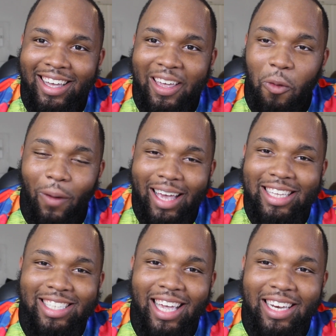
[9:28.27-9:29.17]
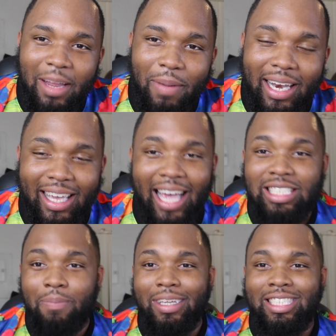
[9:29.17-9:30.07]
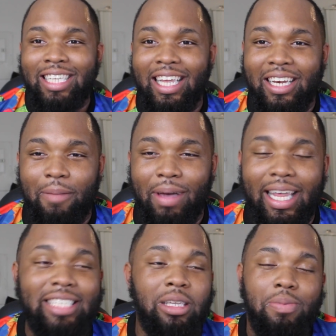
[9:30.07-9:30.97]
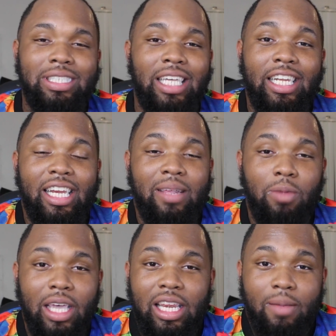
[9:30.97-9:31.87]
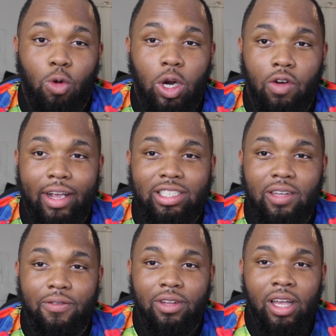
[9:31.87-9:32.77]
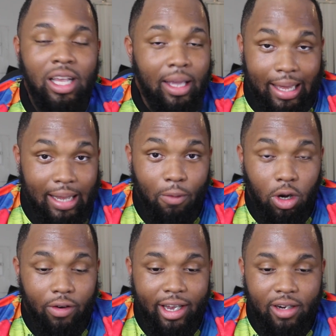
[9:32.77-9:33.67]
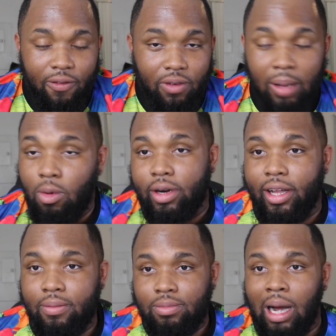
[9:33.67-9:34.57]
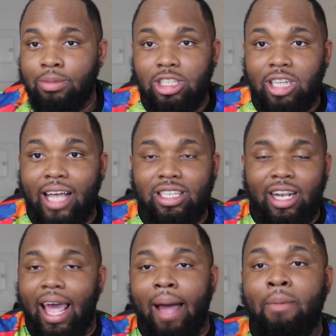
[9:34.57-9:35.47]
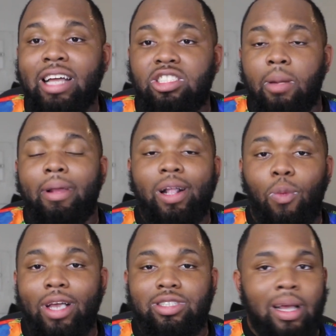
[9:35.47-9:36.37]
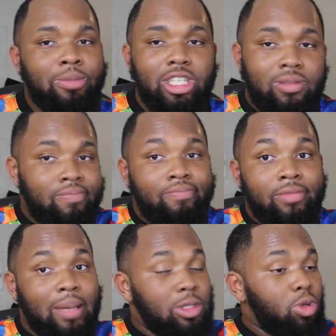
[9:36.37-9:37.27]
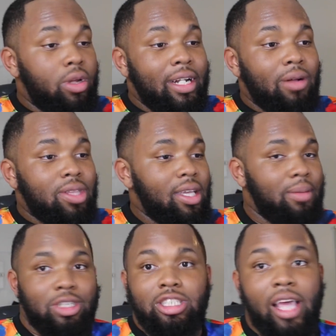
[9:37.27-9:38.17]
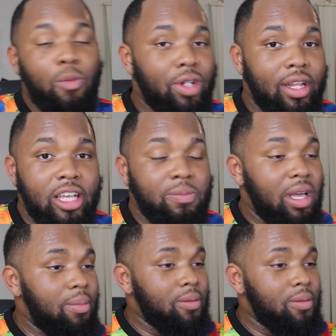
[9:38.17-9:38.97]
Can Wayne say it any better? Has it been said any better? Has it been said any more creative? Any more creative? Come on now. I'm just asking. I'm asking the blank question. I'm just throwing it out there. Just saying what it is, baby.